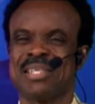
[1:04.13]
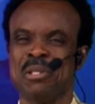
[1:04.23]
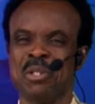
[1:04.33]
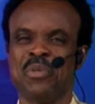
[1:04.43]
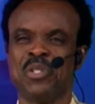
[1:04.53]

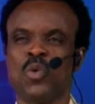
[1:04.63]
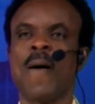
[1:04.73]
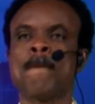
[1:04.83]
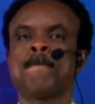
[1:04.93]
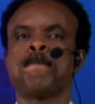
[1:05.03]

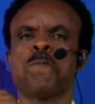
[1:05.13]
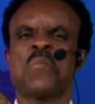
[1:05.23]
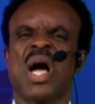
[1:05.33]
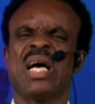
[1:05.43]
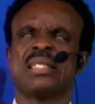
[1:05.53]
individual,
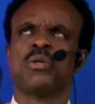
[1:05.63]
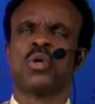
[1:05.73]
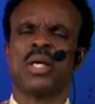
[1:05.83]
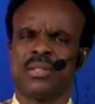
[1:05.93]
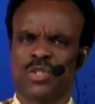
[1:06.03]
as an
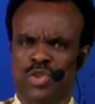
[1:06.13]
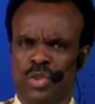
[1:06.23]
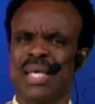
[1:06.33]
organization.